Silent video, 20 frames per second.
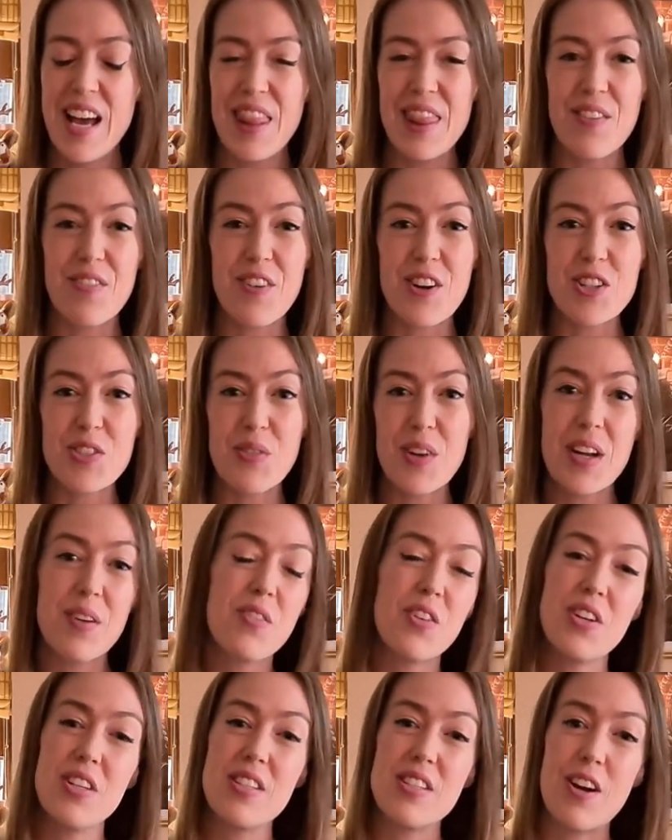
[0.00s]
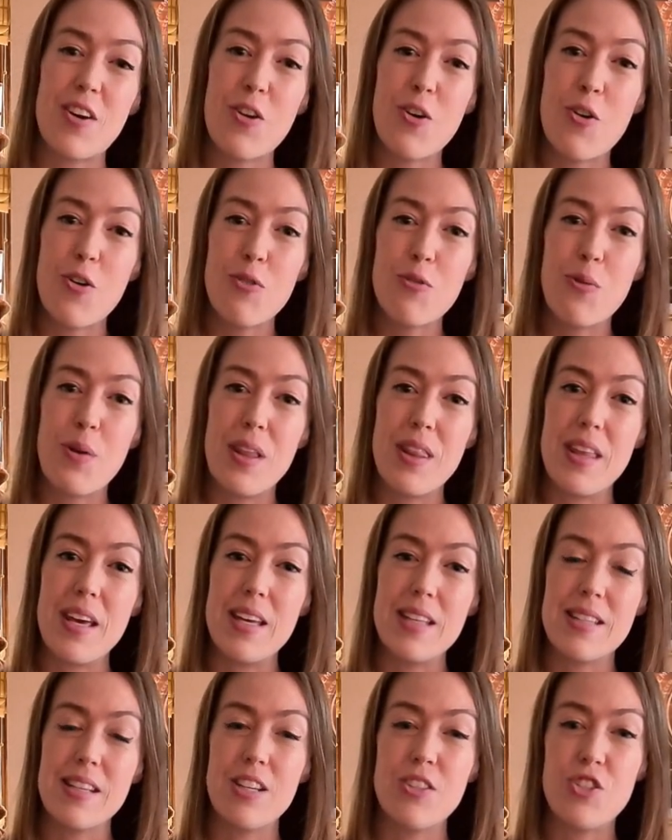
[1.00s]
The first one I'm going to start off with
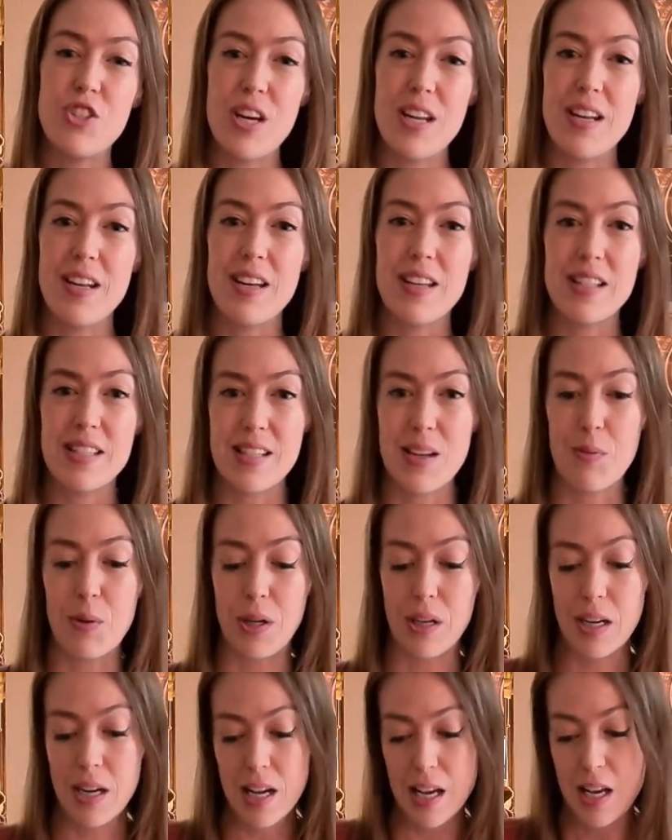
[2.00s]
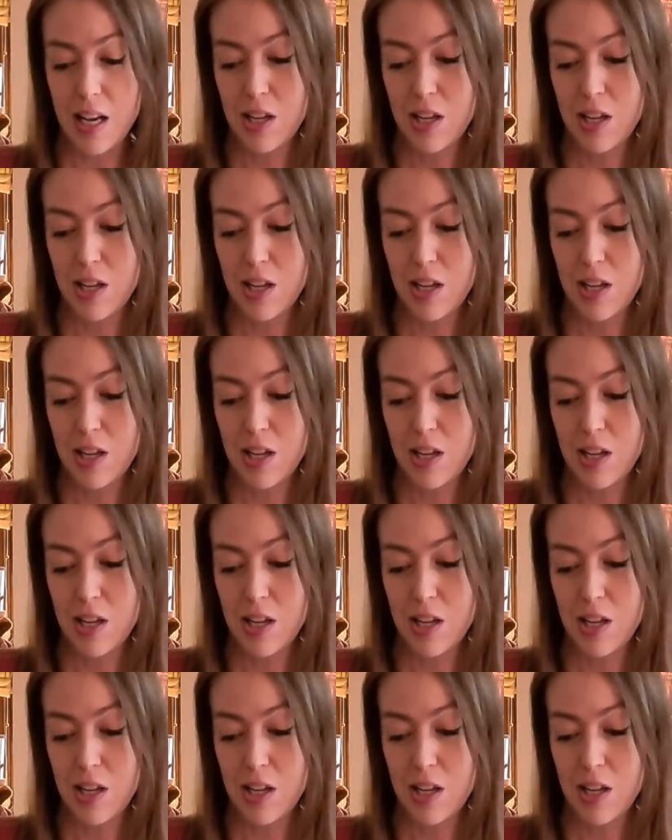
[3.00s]
is a gin sour.